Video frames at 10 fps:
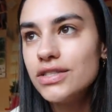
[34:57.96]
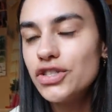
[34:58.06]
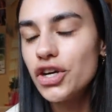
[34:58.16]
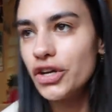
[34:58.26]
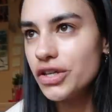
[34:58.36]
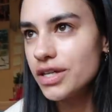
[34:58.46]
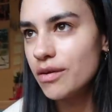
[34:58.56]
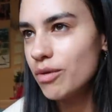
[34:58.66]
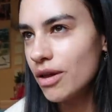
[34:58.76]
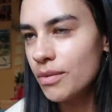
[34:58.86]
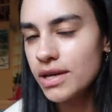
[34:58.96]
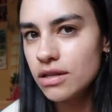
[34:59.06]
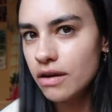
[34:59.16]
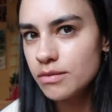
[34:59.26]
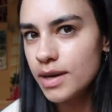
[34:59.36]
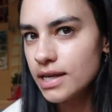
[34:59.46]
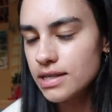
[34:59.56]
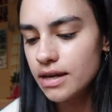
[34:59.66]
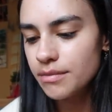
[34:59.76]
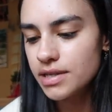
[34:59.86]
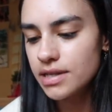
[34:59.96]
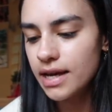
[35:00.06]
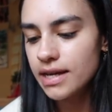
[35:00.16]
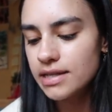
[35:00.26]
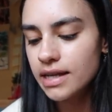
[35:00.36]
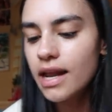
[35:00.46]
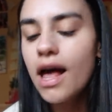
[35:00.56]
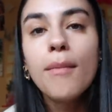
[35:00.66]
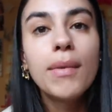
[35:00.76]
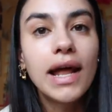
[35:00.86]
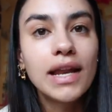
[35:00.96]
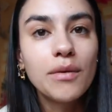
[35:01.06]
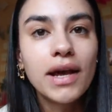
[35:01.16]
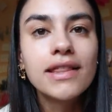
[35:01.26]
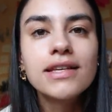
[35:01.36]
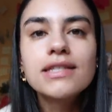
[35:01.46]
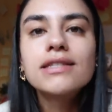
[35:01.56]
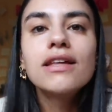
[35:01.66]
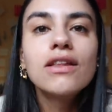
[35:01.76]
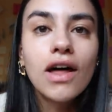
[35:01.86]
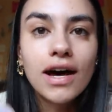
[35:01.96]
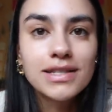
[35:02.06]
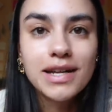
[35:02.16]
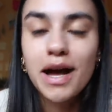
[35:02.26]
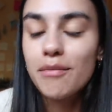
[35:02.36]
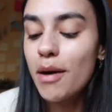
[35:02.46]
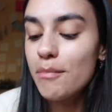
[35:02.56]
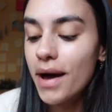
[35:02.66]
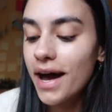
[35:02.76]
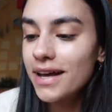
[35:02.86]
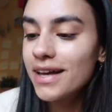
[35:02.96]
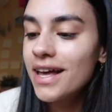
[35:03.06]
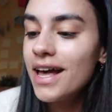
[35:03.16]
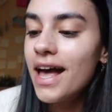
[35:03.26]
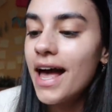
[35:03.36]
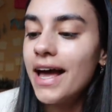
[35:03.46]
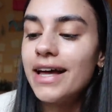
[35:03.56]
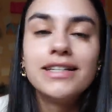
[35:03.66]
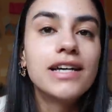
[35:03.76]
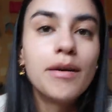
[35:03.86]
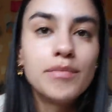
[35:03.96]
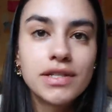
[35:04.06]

joke, so I'll probably wait till after my exam to start editing it. But anyway, this is the last time I'm back, and I'm